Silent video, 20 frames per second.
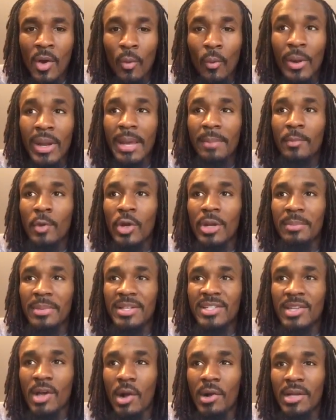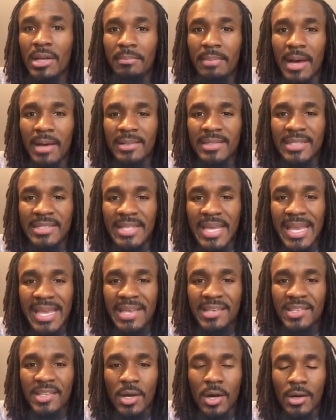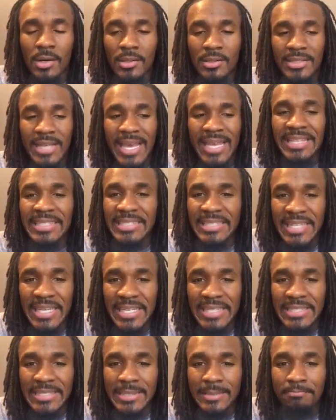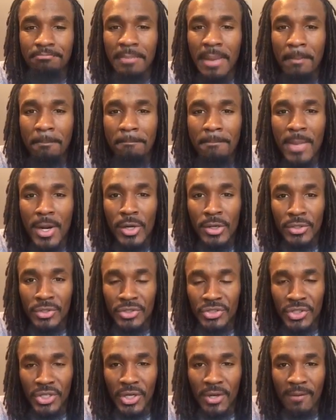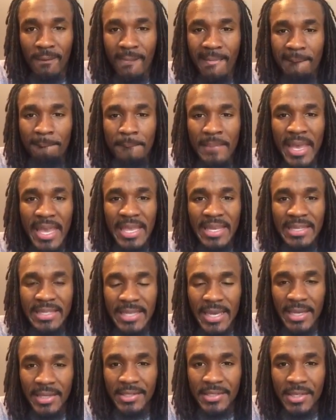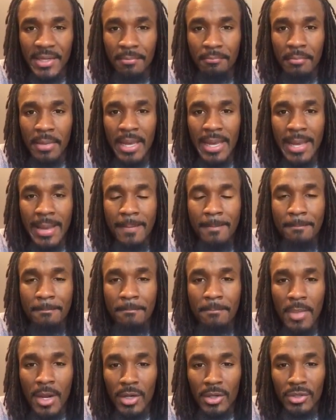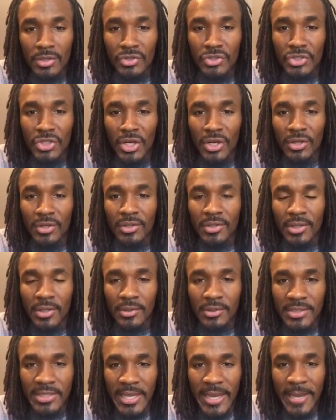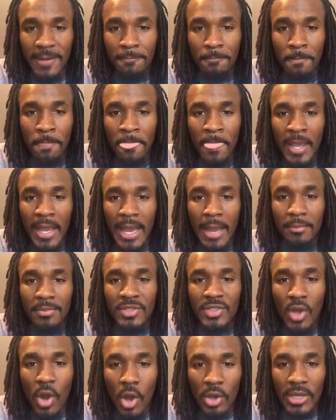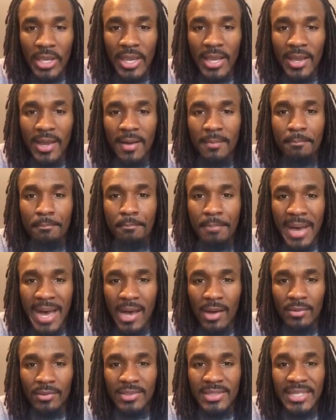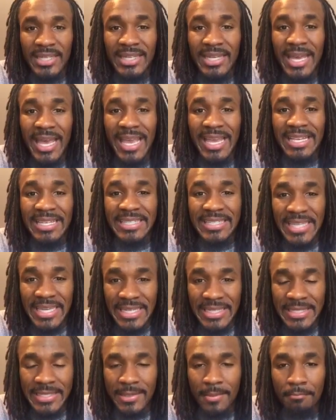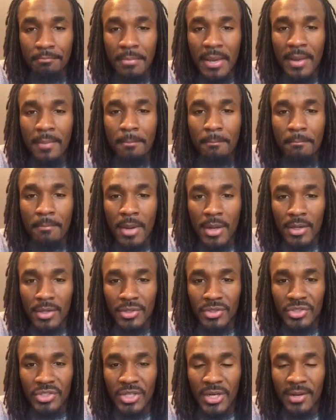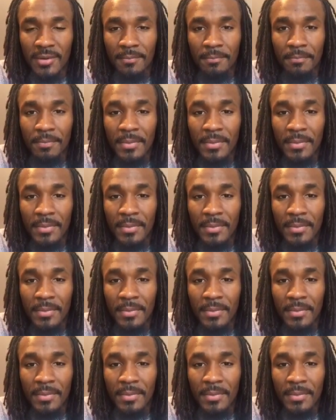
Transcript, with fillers: What I'm going to be talking about today is called a kingdom merger, a kingdom merger, okay? I'm talking about a kingdom merger.